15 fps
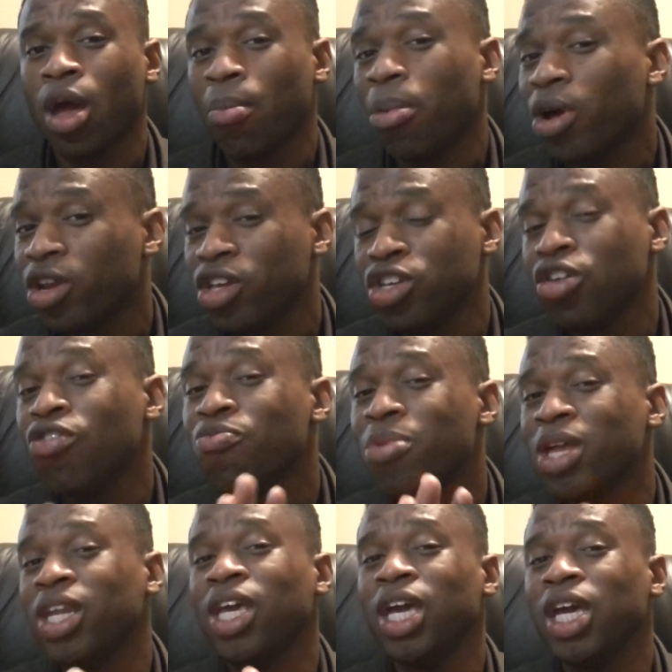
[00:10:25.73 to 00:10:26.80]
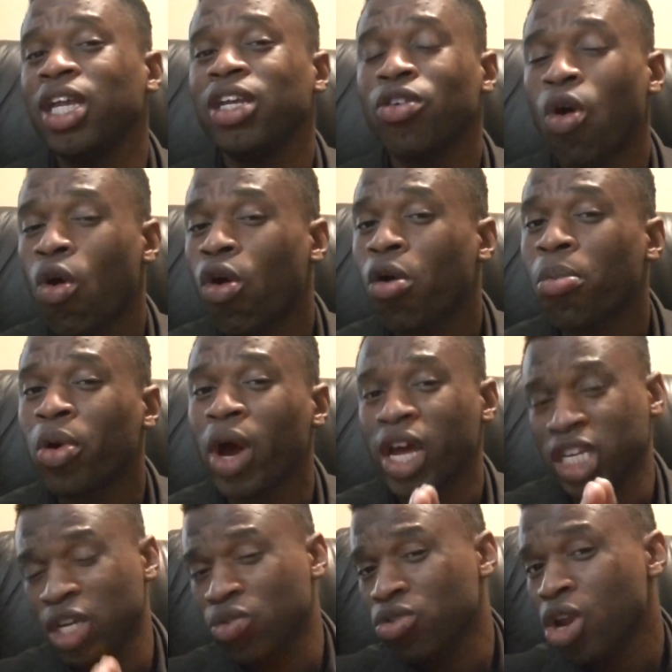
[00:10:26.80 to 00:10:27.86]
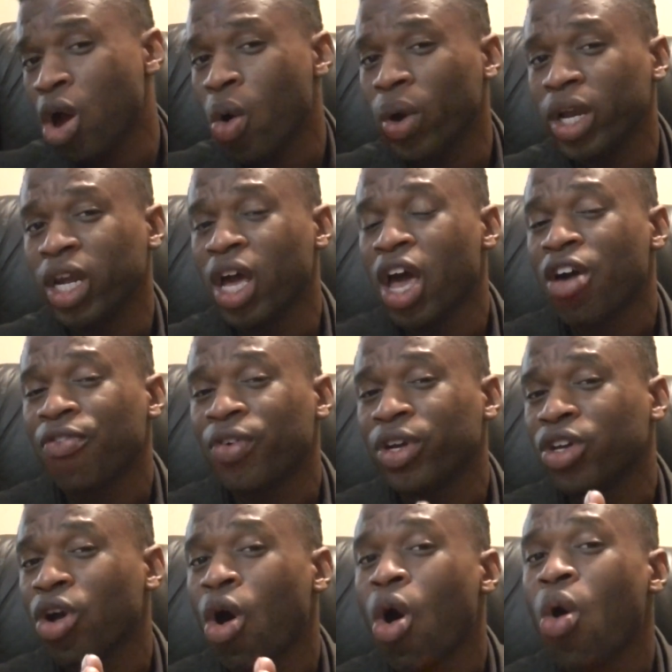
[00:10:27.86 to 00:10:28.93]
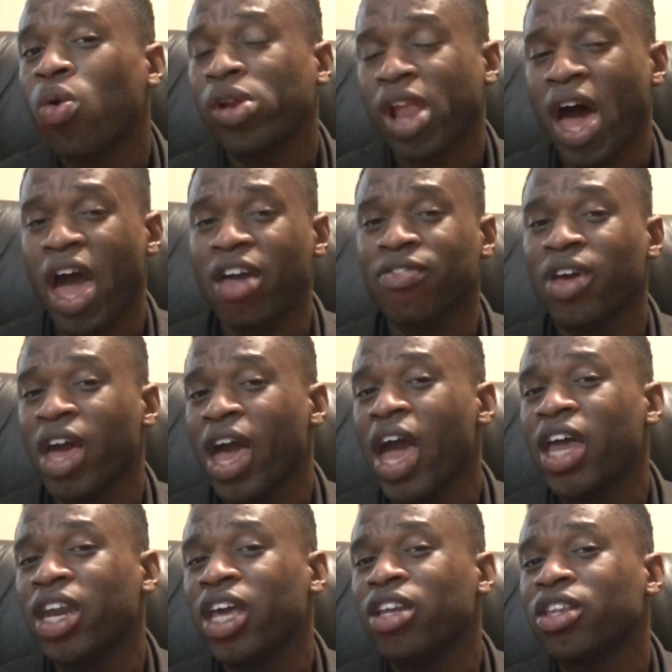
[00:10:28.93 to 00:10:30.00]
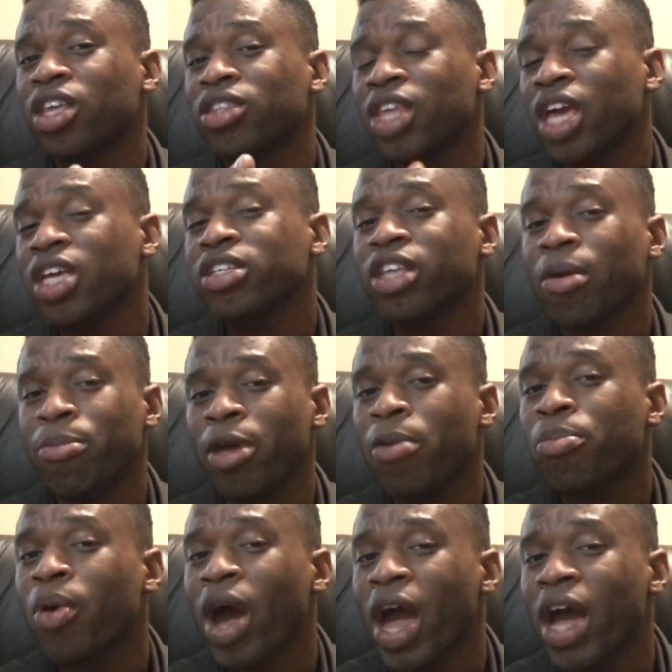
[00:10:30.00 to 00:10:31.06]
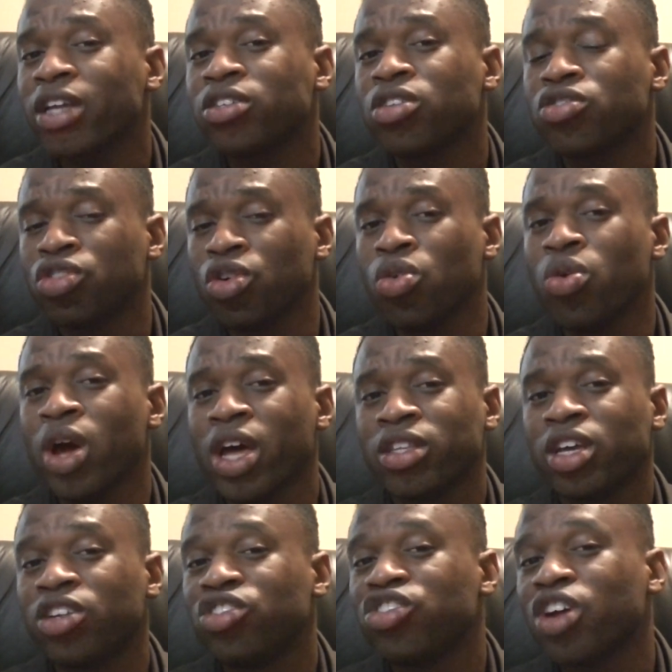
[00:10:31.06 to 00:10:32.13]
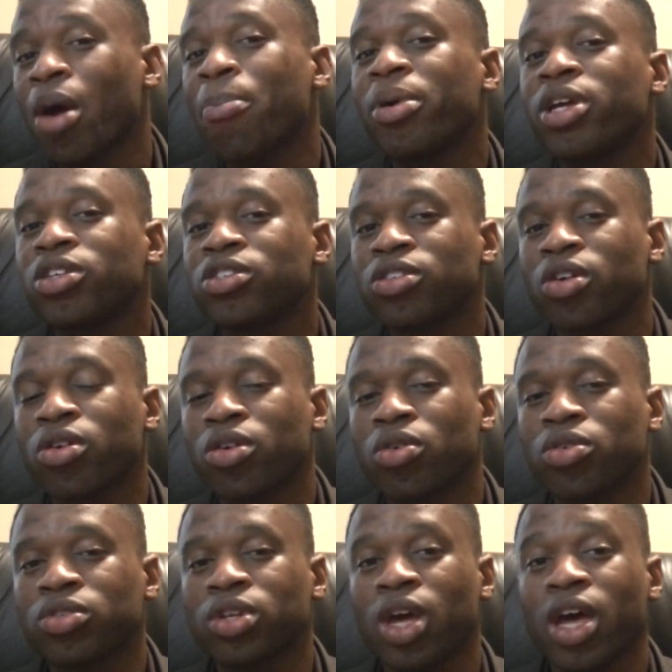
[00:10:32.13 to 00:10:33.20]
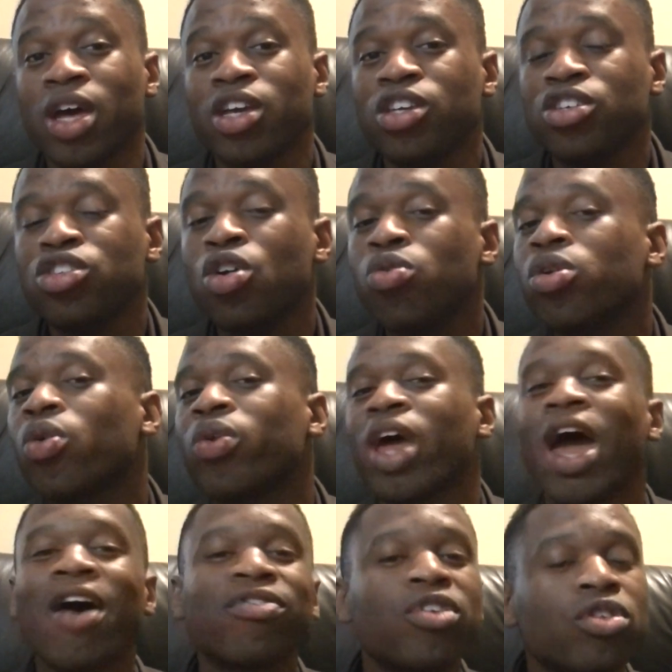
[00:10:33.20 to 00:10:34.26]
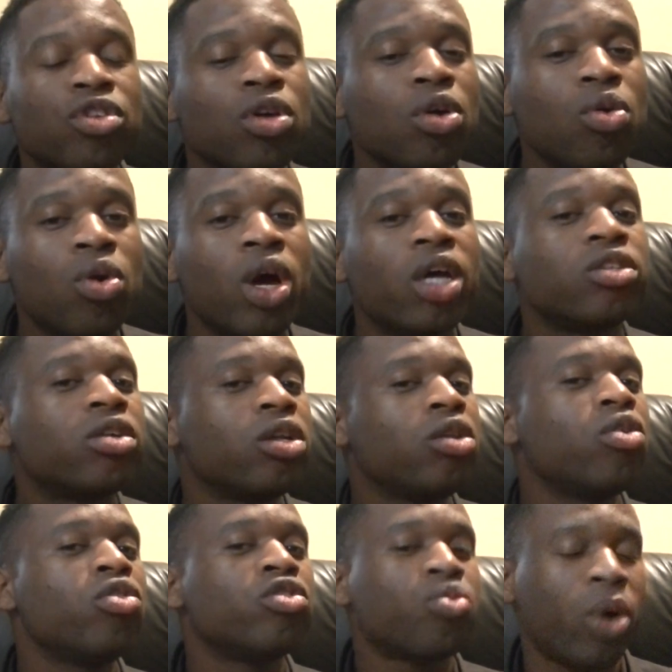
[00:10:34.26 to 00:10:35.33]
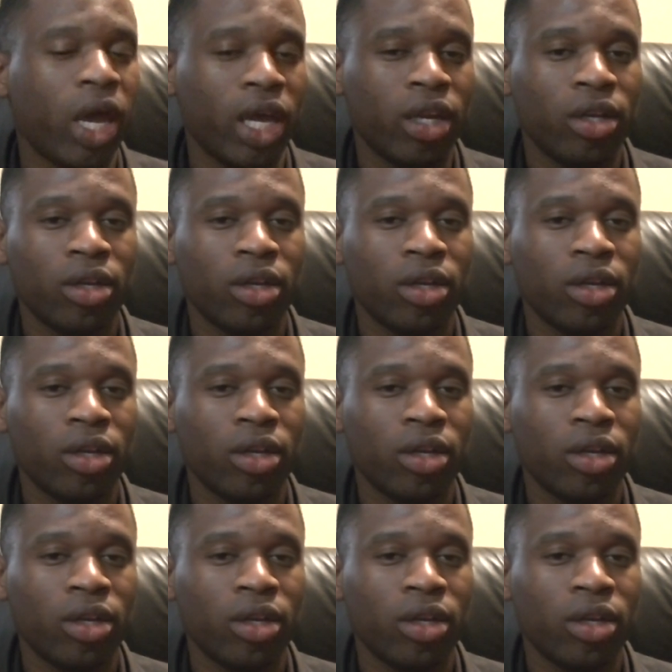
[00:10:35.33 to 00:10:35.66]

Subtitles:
But you've been eating horrible and you know it for your whole life. And the things that people had to do to jump in circles, you don't have to do to lose weight.